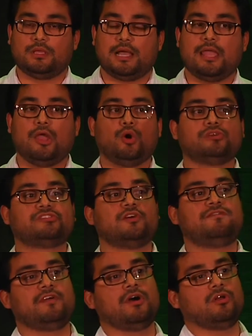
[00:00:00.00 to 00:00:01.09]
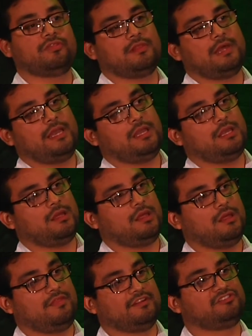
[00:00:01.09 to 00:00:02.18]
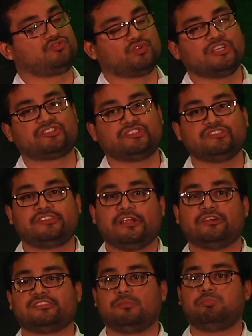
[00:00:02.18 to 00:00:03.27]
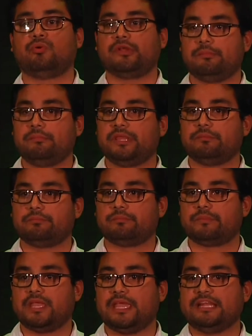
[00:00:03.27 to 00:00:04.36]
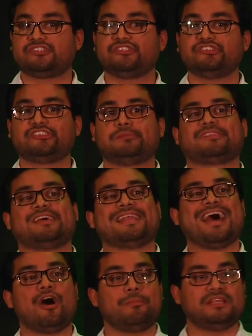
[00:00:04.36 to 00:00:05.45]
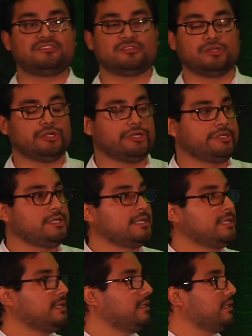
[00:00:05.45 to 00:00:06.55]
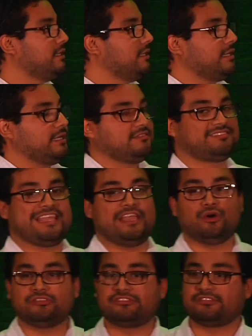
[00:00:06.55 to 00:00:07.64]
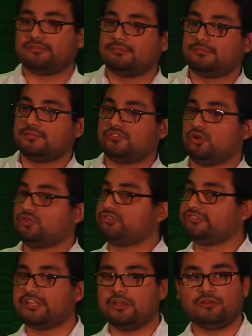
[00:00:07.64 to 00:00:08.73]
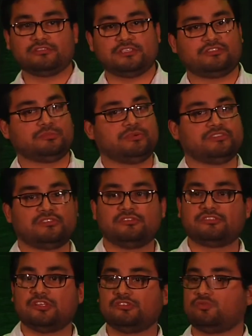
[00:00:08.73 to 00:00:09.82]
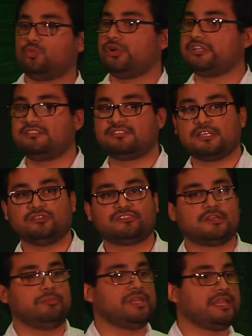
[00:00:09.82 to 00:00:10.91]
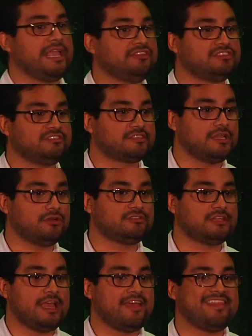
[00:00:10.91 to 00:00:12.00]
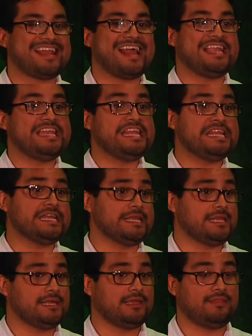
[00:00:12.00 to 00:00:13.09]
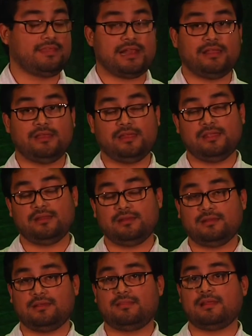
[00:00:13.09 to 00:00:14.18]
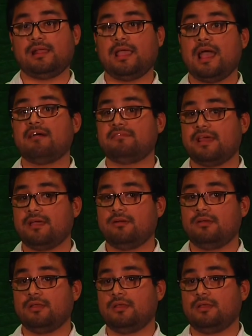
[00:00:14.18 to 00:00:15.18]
I also felt like the structures there supported me. Internships allowed me to learn skills, social skills, interpersonal skills, working skills, communication skills that I needed and that I need and that I have now